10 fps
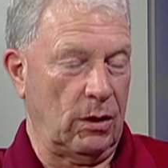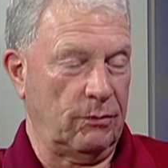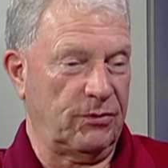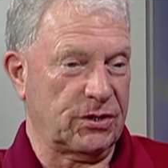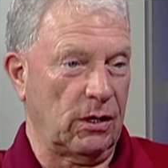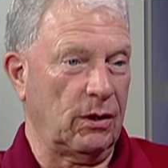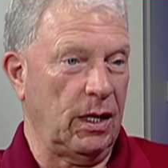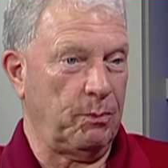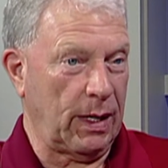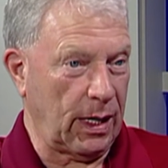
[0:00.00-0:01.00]
facility
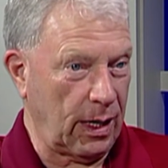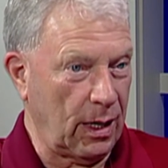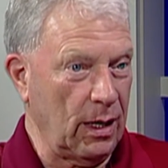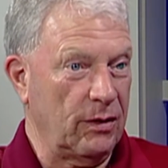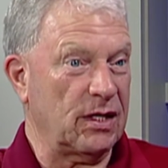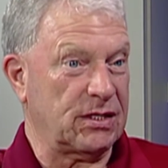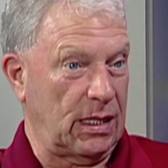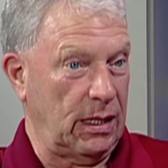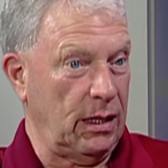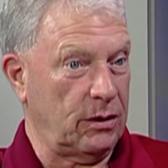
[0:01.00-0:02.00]
pay the
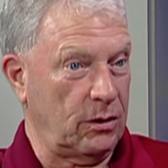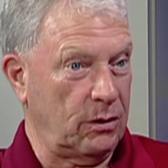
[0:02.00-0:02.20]
city to